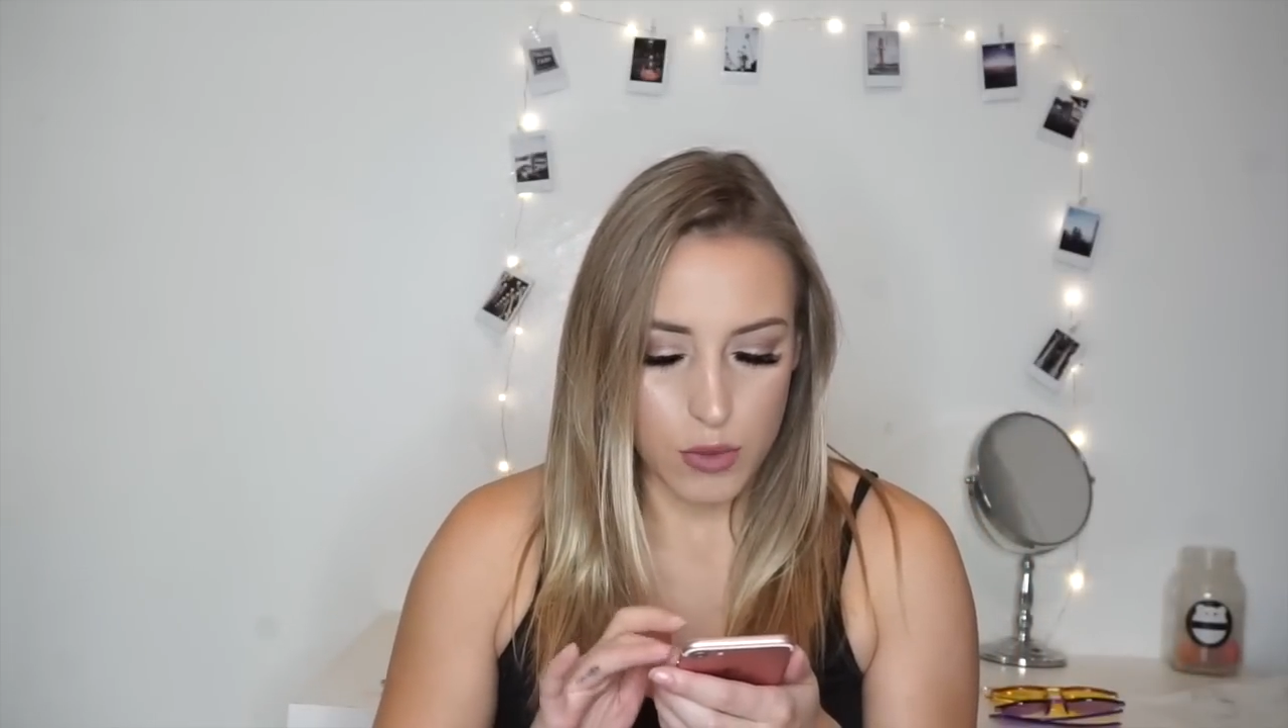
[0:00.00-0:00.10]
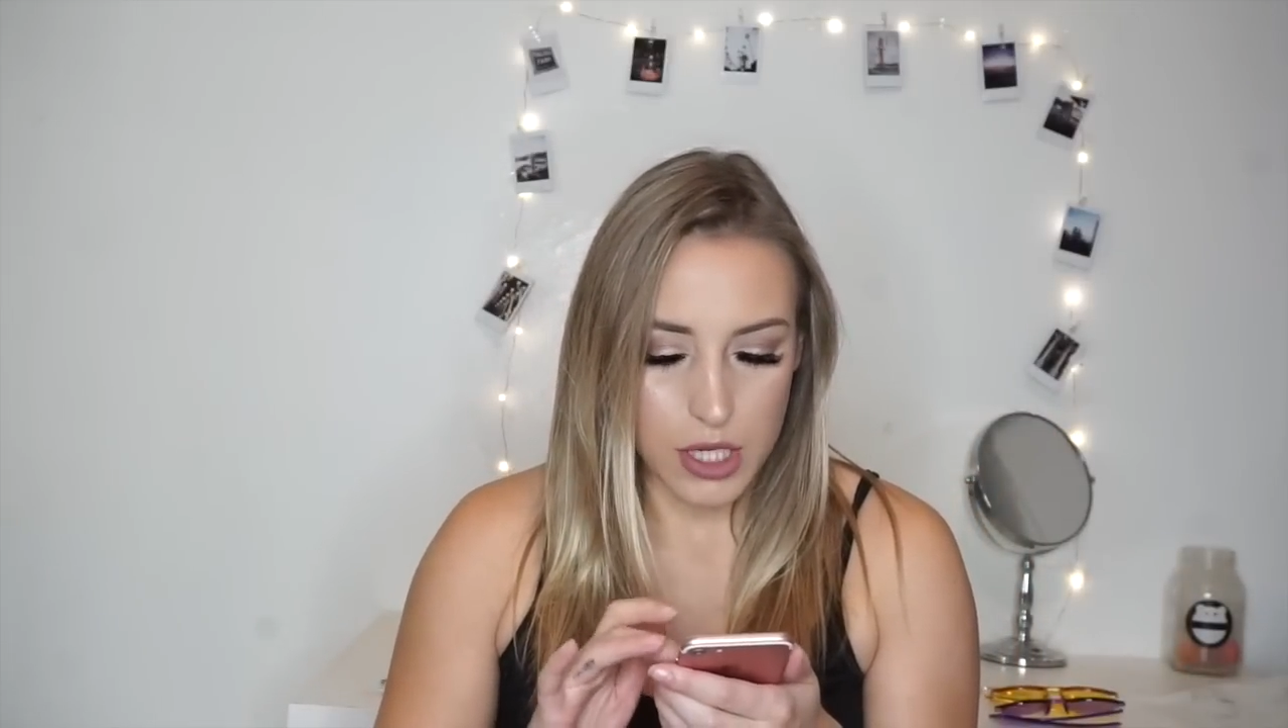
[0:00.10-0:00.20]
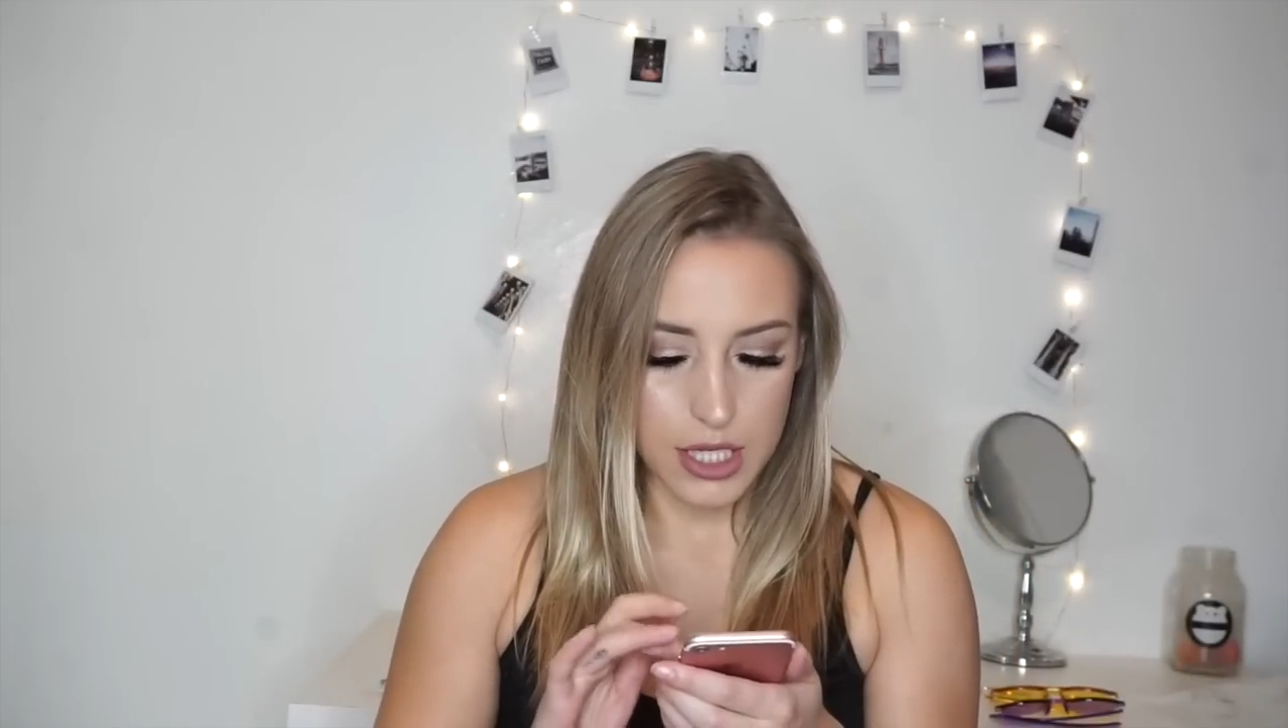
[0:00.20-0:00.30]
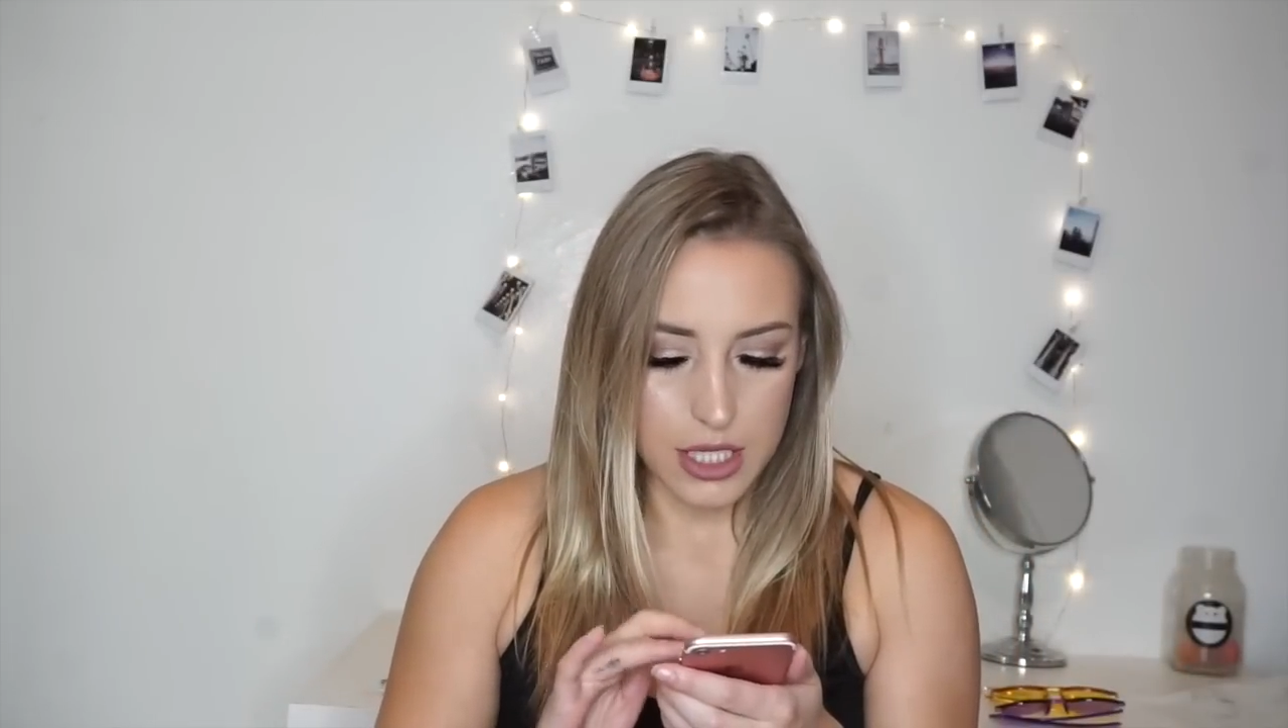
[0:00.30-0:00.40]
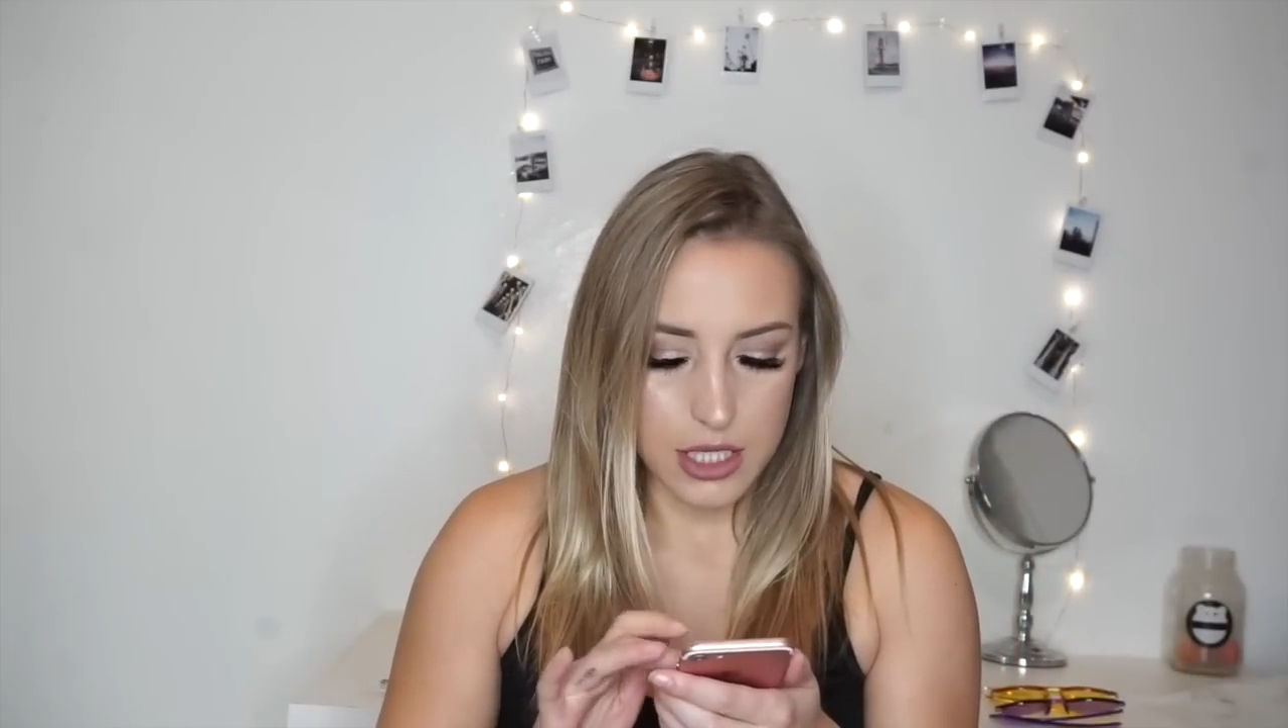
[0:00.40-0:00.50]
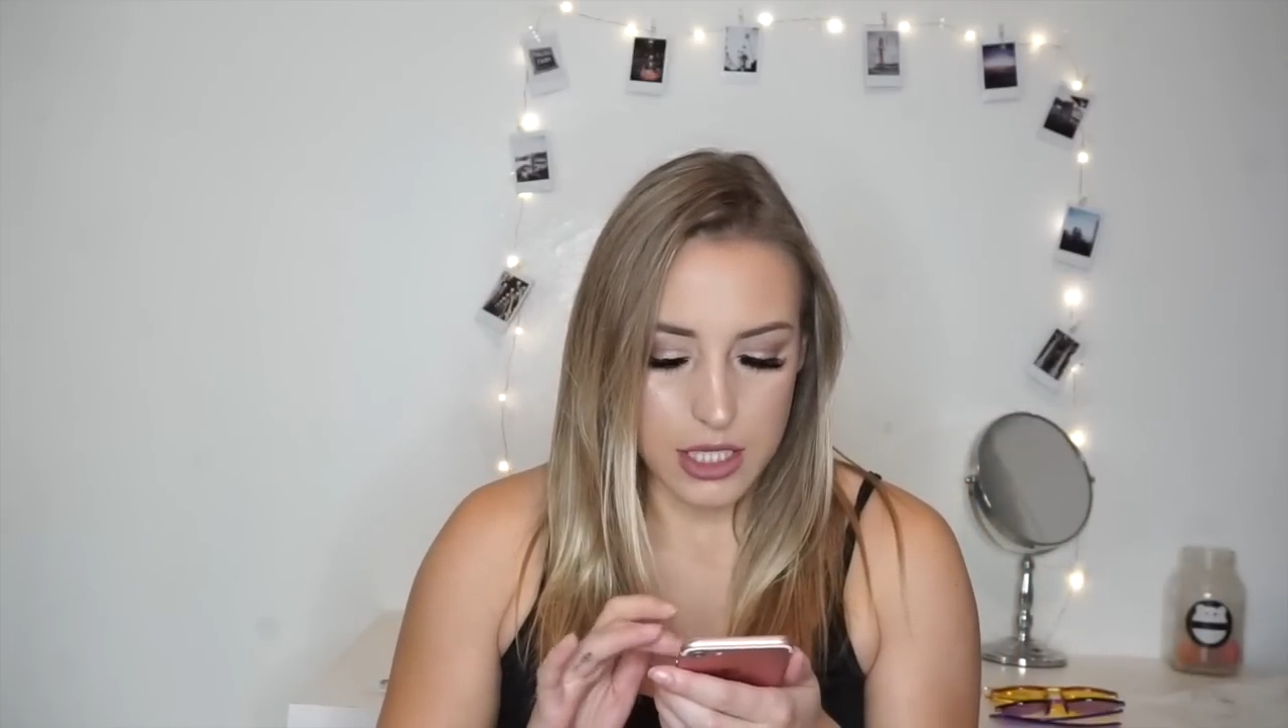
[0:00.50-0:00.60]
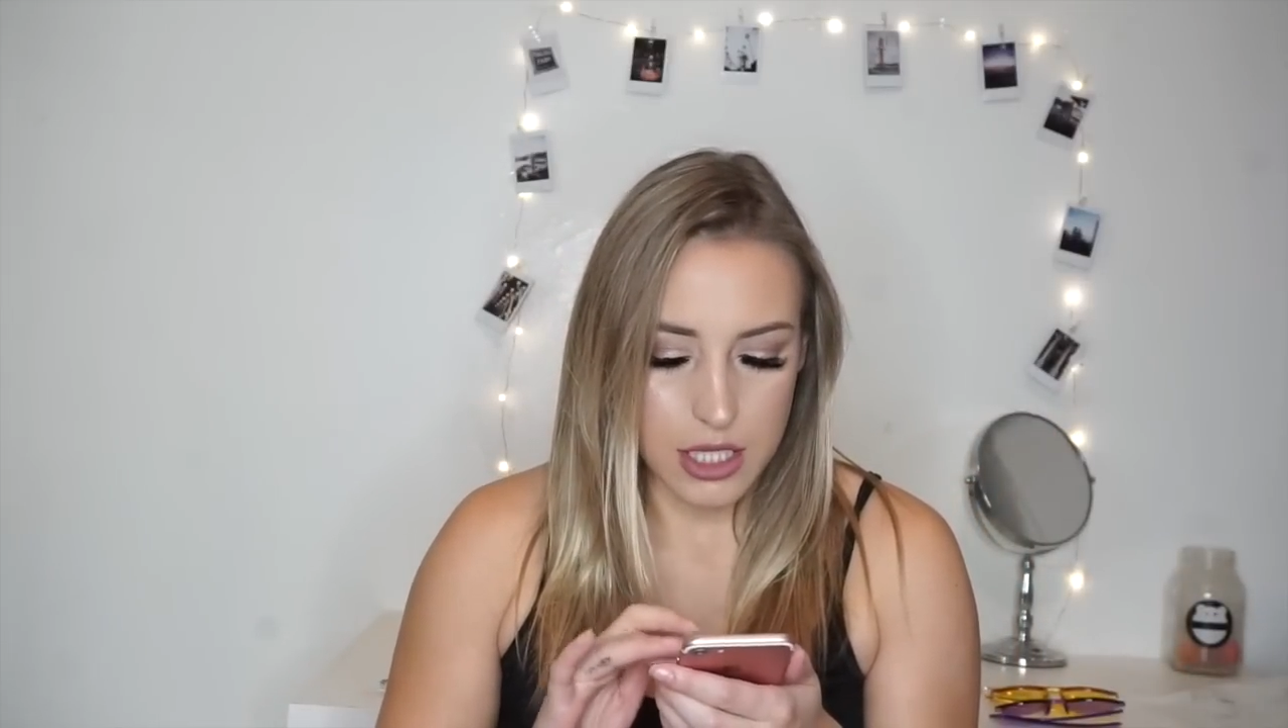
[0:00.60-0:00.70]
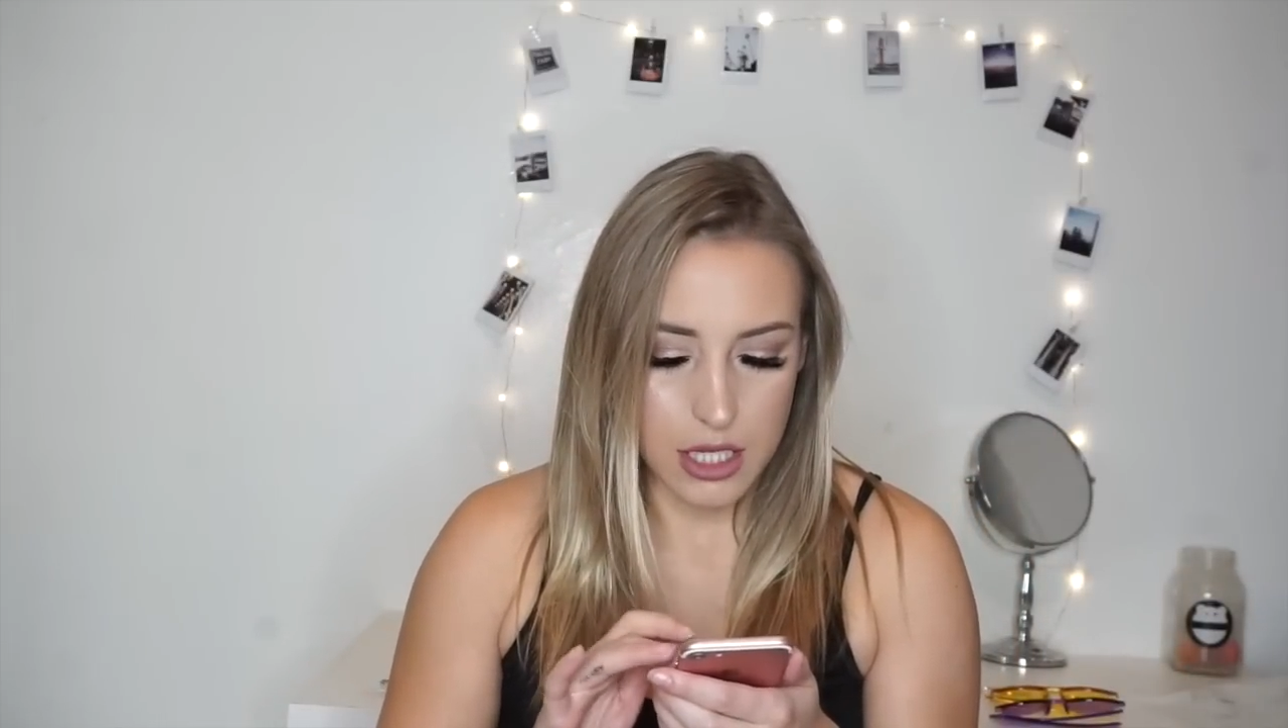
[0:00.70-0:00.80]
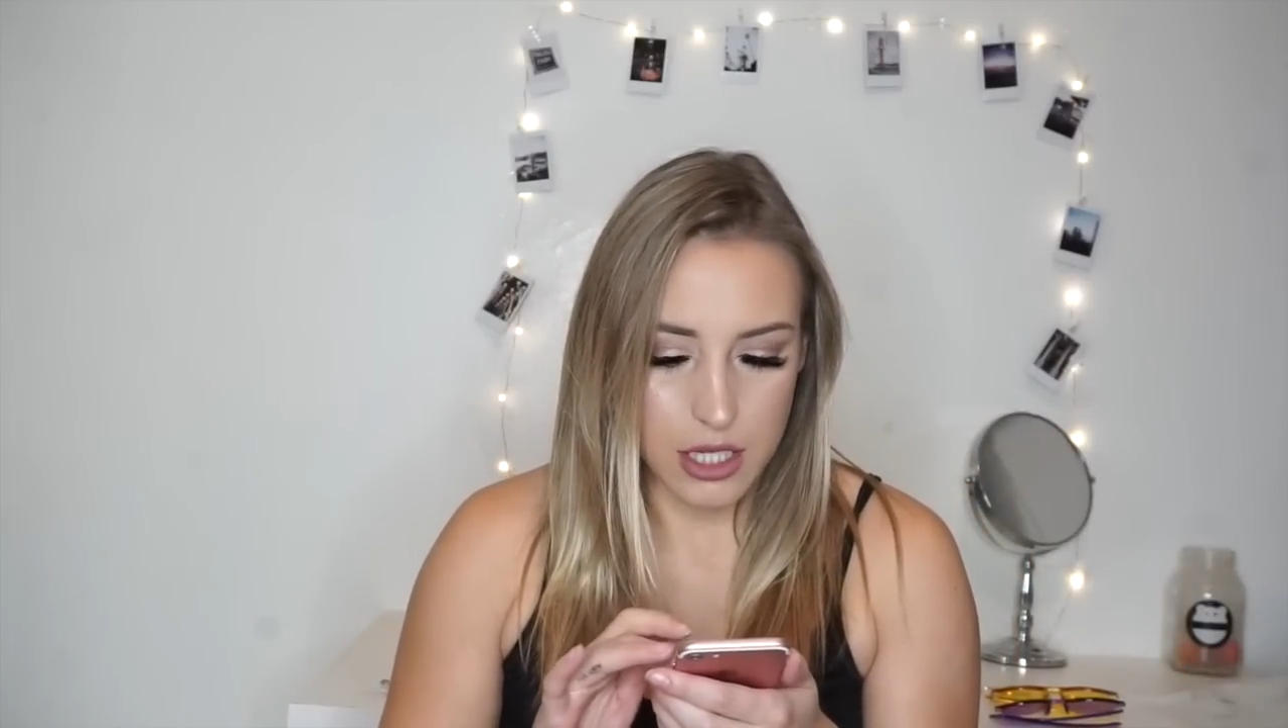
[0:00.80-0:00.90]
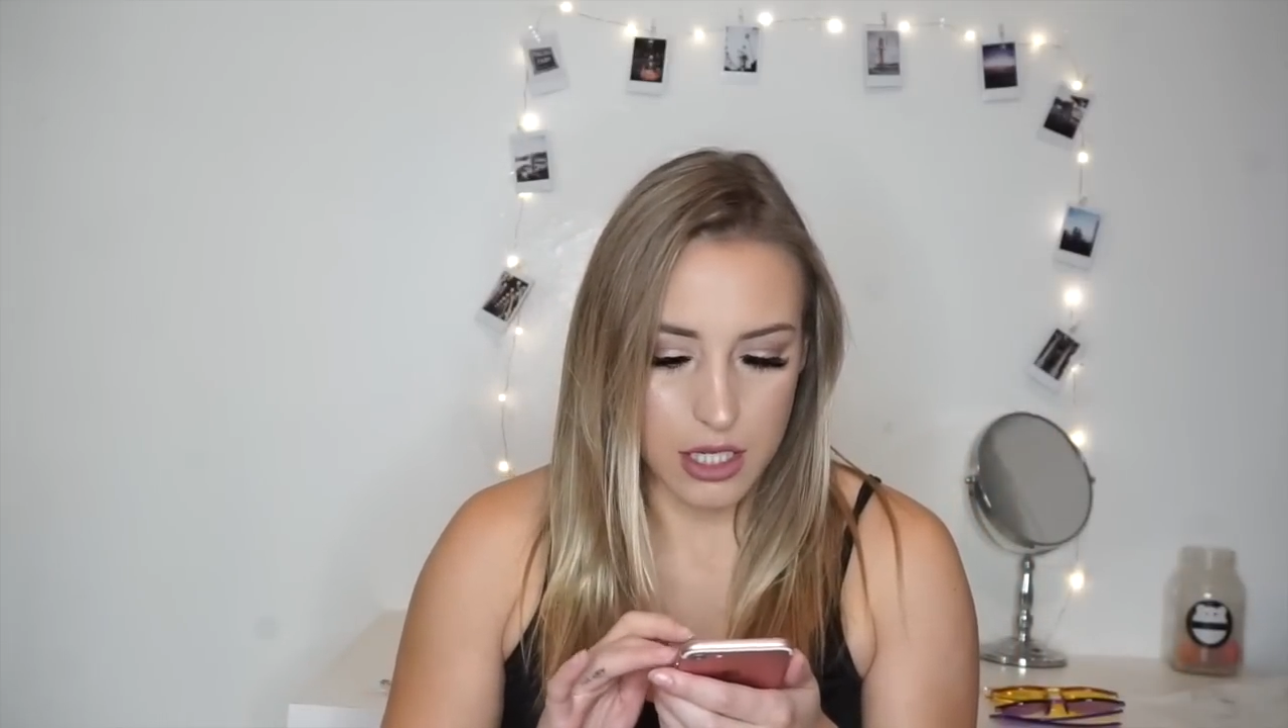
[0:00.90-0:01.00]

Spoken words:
was.